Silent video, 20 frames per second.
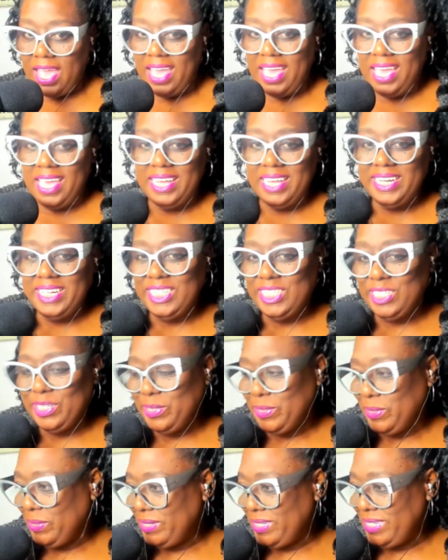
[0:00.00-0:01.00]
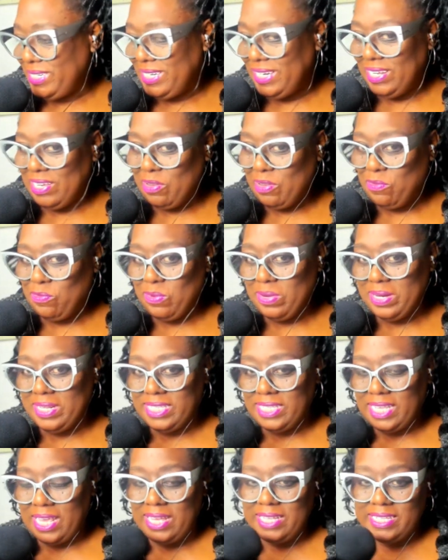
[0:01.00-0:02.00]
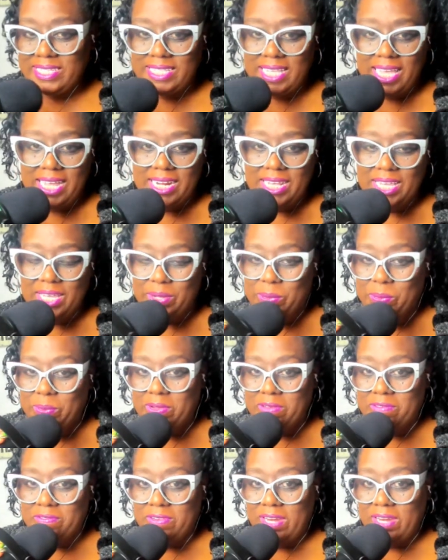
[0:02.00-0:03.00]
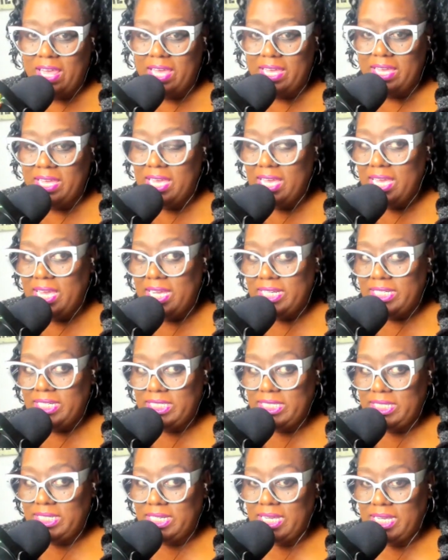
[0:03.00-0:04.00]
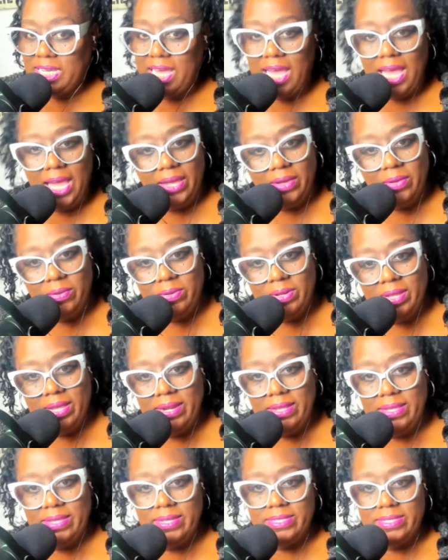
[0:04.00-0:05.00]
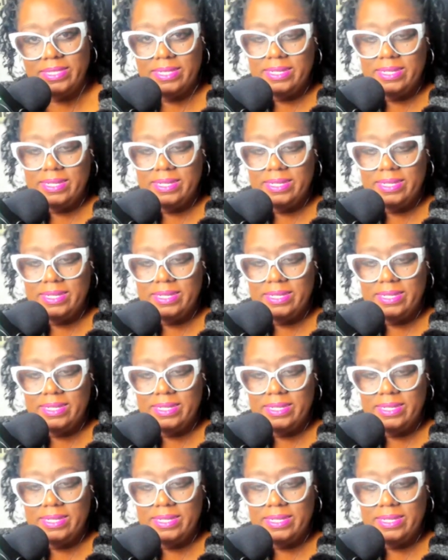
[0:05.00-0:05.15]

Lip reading: Hey, this your girl D-Love from the South Side Inglewood, but like Chicago, that is.